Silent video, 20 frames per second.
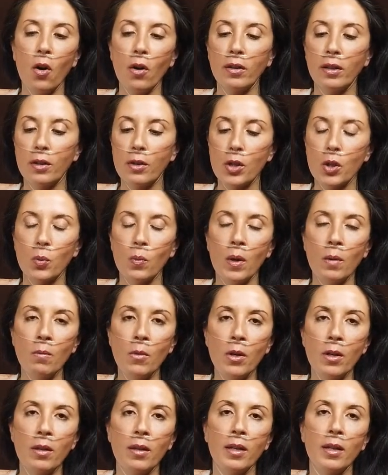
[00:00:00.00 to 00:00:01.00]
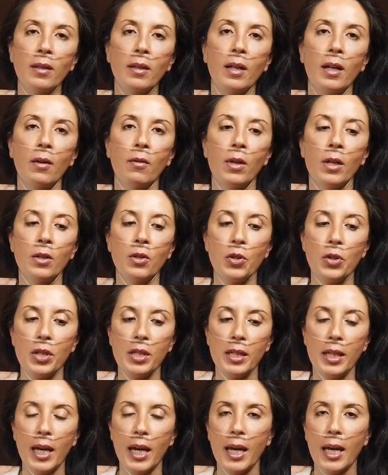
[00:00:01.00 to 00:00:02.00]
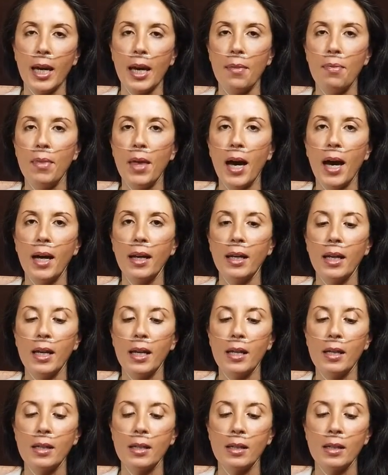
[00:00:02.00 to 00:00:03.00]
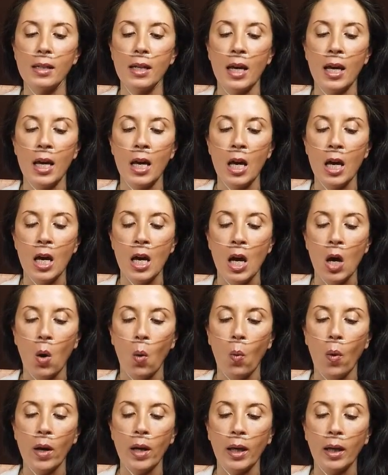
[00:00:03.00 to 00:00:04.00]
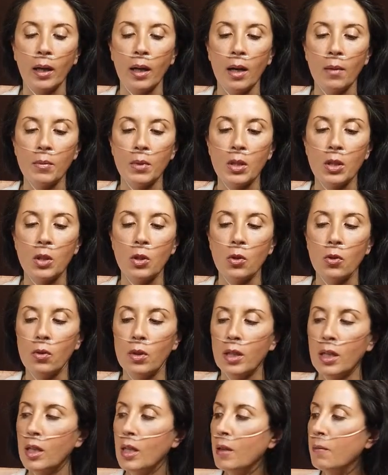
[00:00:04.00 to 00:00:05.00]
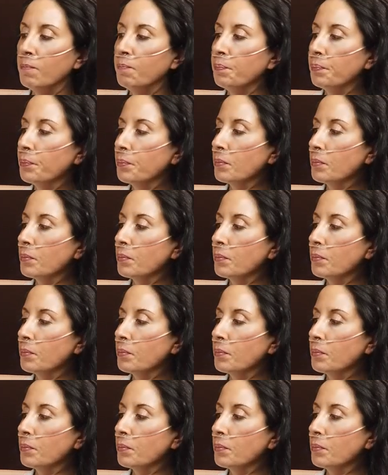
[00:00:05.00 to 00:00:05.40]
Oh, there's one more thing that I want to say, and that is when it comes to the